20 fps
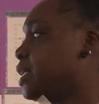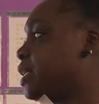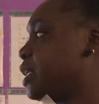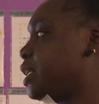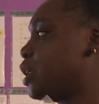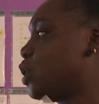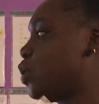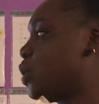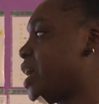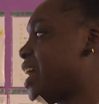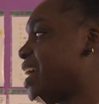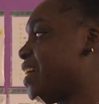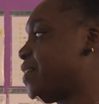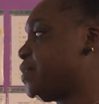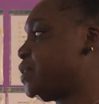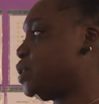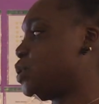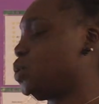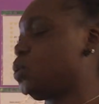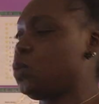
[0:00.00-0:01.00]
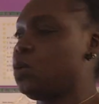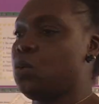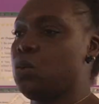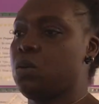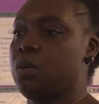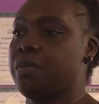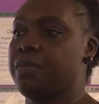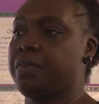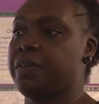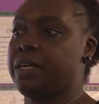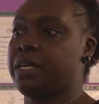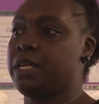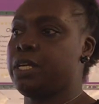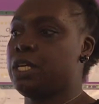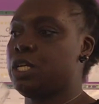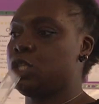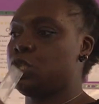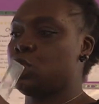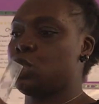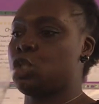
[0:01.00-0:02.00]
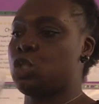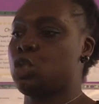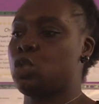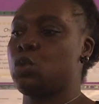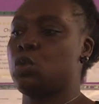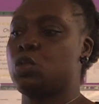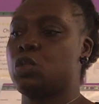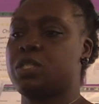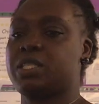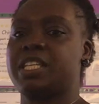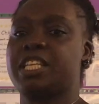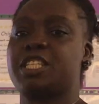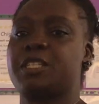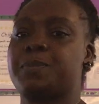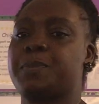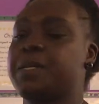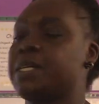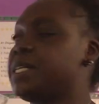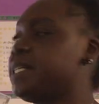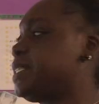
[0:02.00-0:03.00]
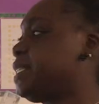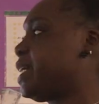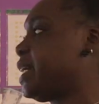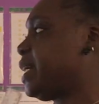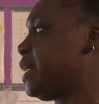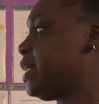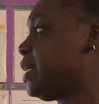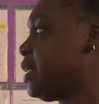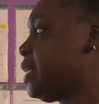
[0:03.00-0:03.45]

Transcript: They don't have to do all of it, just choose 6 per day.